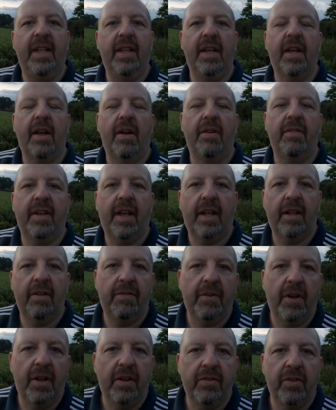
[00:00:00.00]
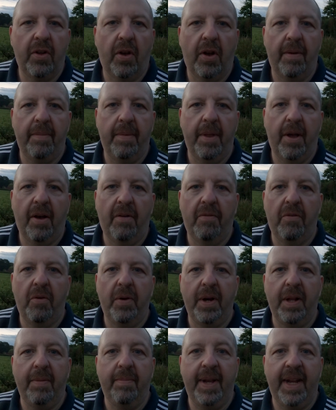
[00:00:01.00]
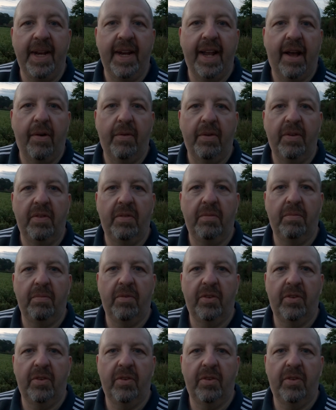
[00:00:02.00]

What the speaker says: that goes out the first time that I've already been out and